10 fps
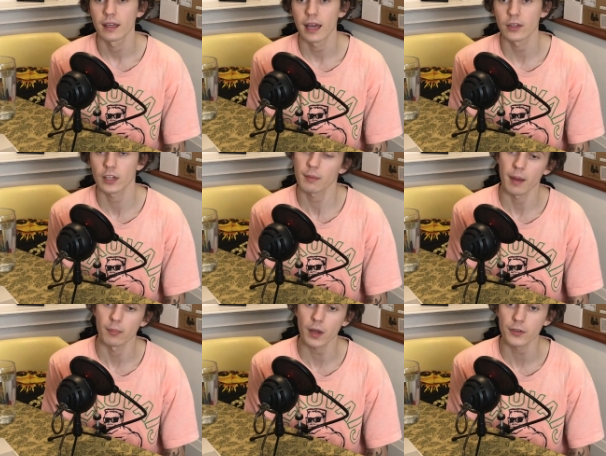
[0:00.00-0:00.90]
and look at
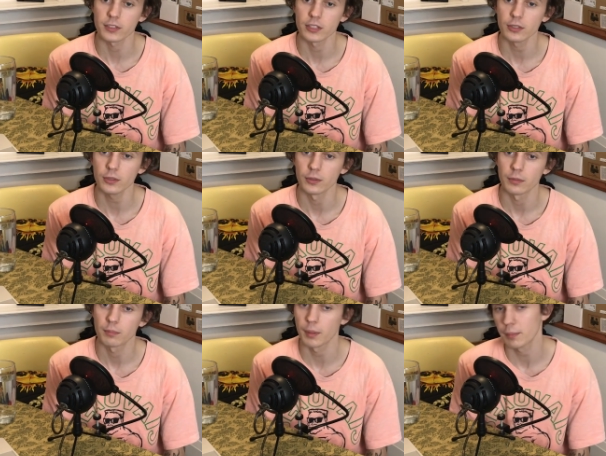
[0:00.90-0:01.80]
my brother too,
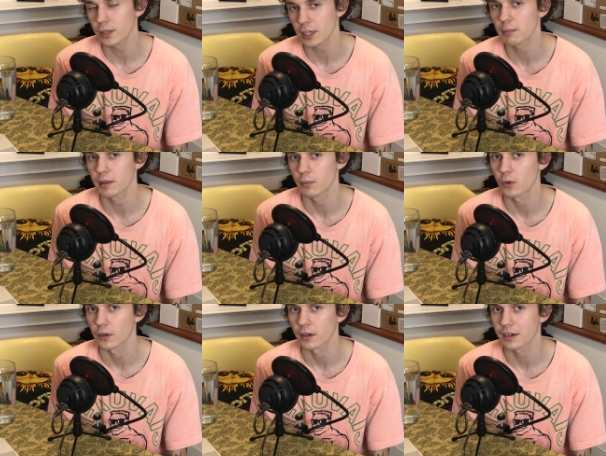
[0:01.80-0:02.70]
but look at me
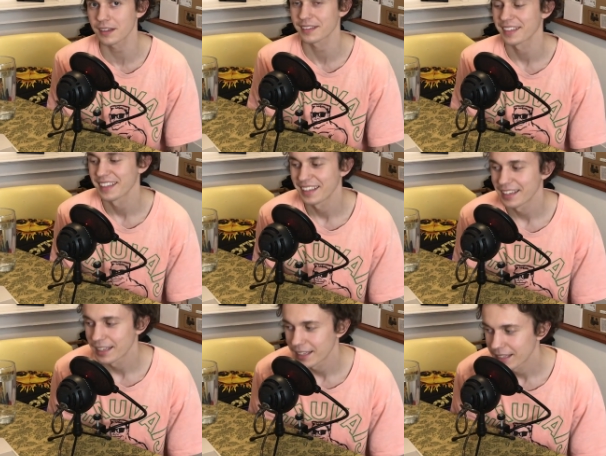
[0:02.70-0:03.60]
more."
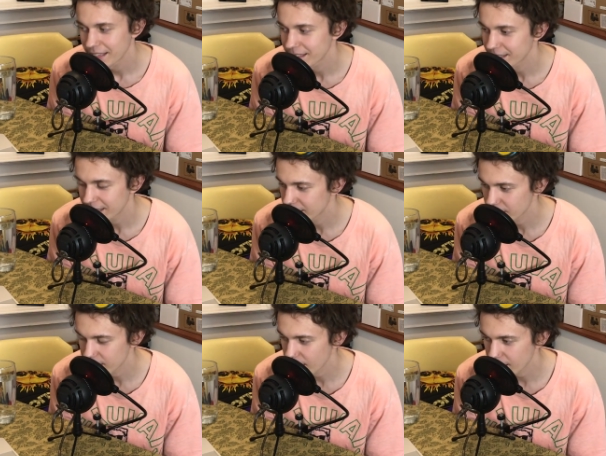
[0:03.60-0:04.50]
It's
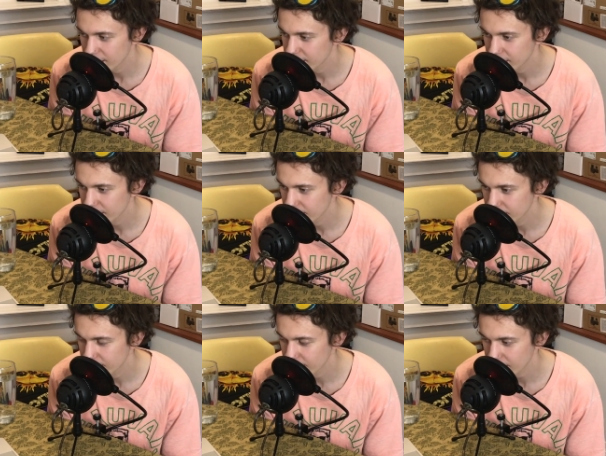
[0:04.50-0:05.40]
just not,
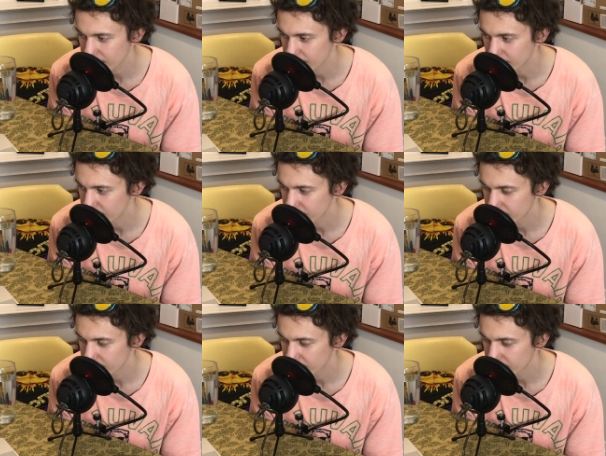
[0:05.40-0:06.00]
not good,